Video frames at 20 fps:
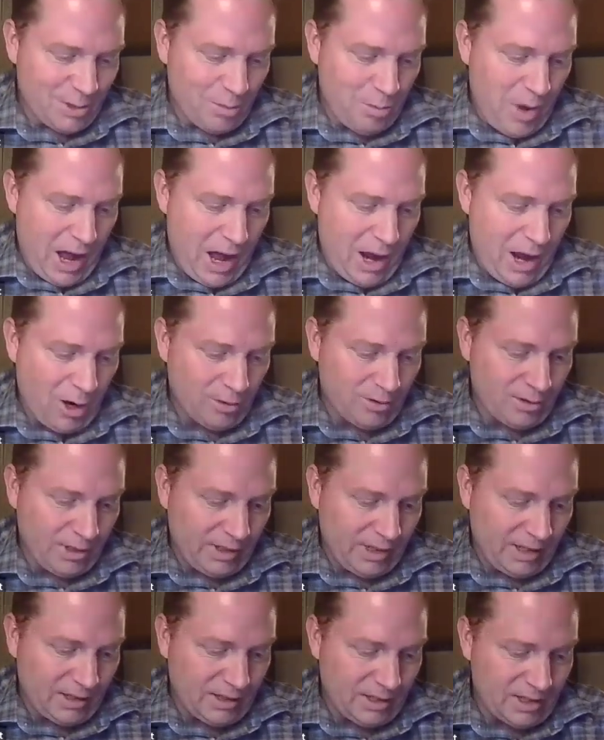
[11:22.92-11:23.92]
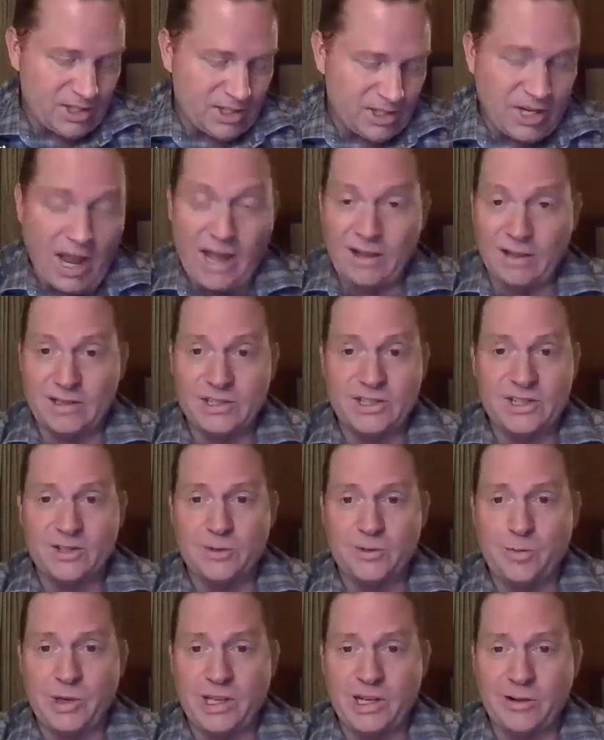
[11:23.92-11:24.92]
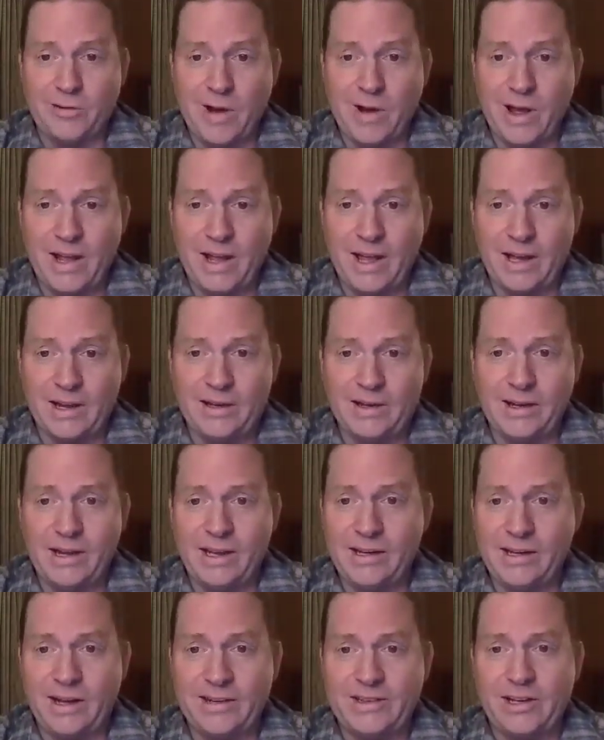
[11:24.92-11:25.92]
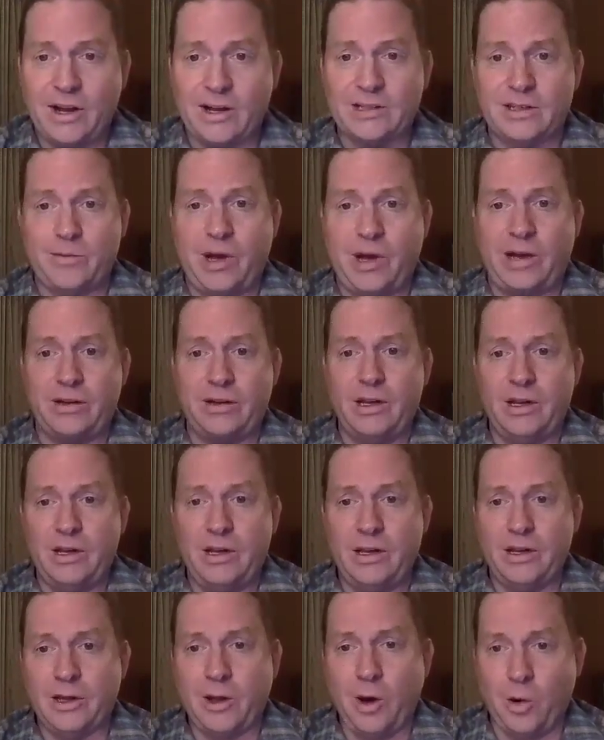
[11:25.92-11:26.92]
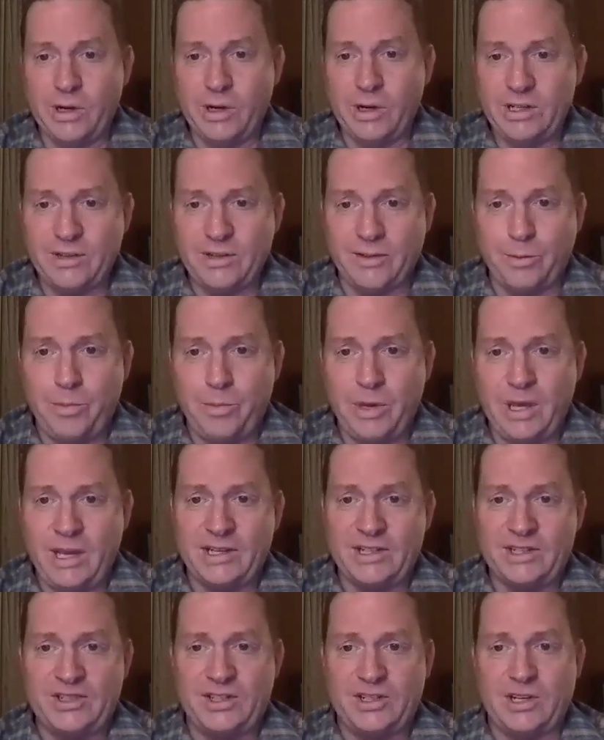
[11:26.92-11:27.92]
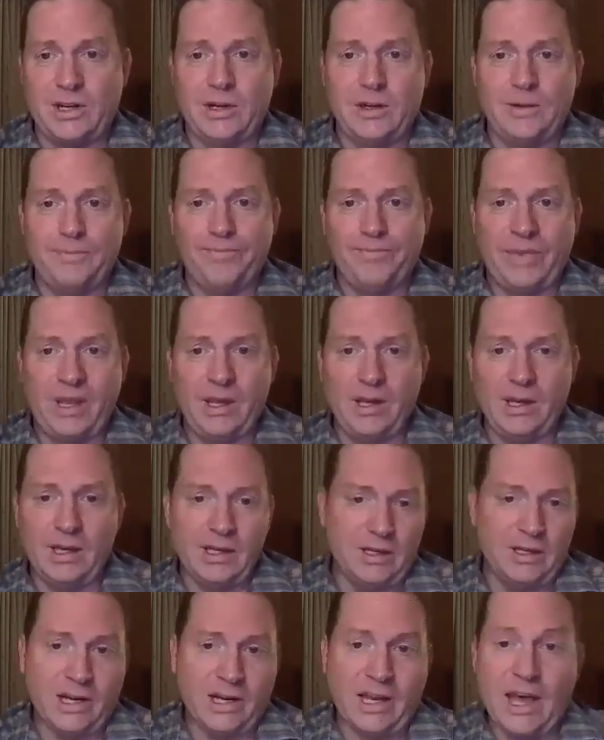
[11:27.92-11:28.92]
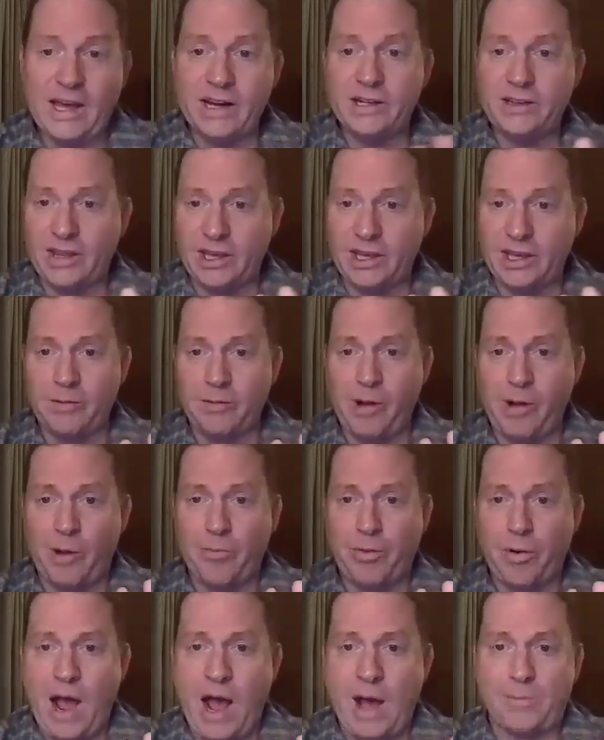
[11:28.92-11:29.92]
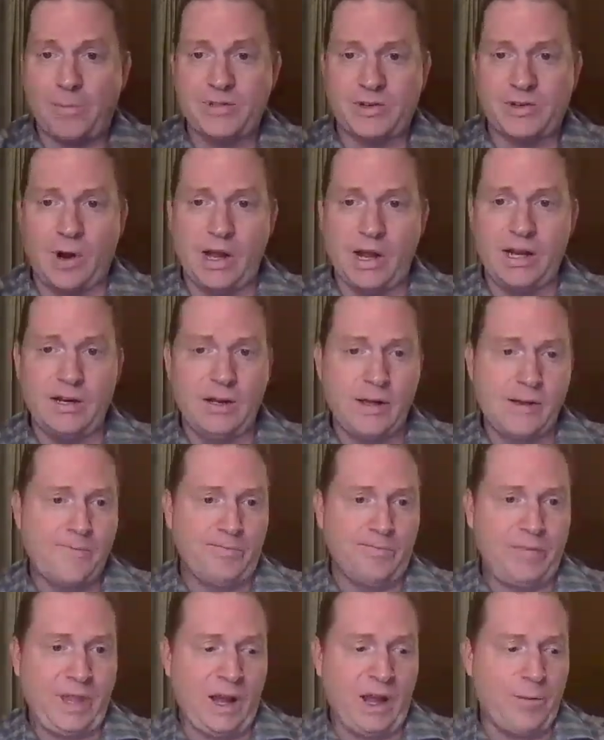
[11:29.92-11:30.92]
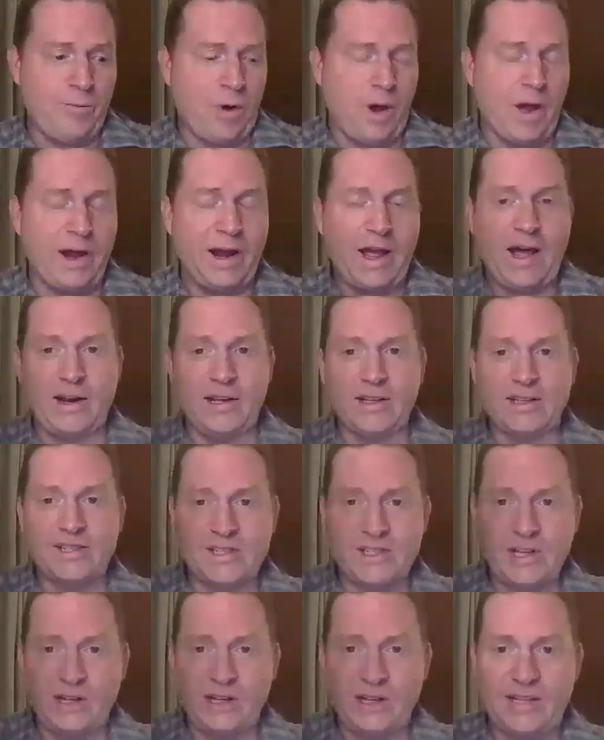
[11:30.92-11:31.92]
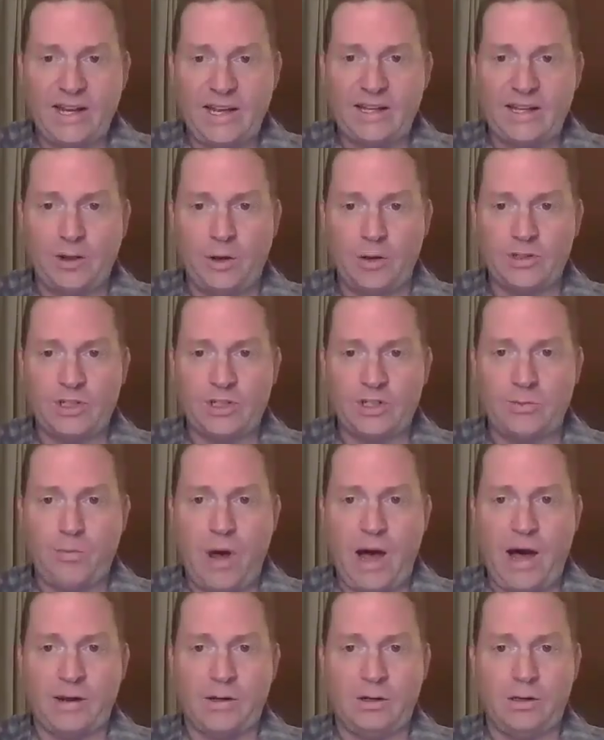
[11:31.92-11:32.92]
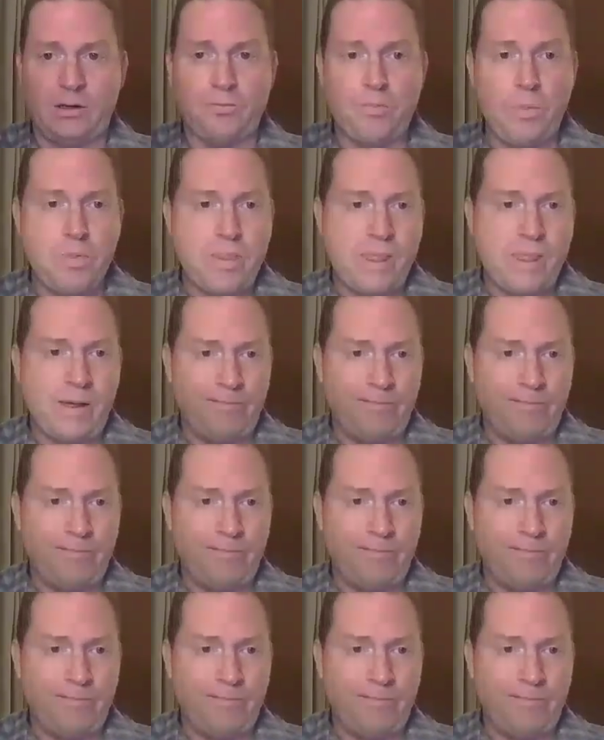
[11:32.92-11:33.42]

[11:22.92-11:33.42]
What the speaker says: about the challenges of being a redhead, and I talked about going to the beach, and again, thinking about props, right? I brought out a suntan lotion bottle,